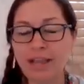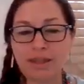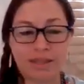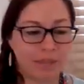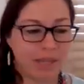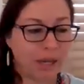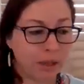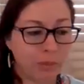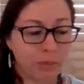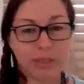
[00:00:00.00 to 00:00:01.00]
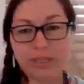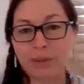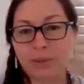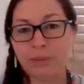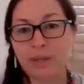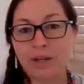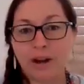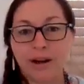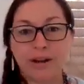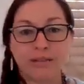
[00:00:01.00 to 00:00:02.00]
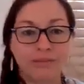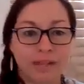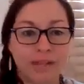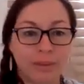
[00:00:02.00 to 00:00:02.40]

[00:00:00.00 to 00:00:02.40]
Some of the other books that we read are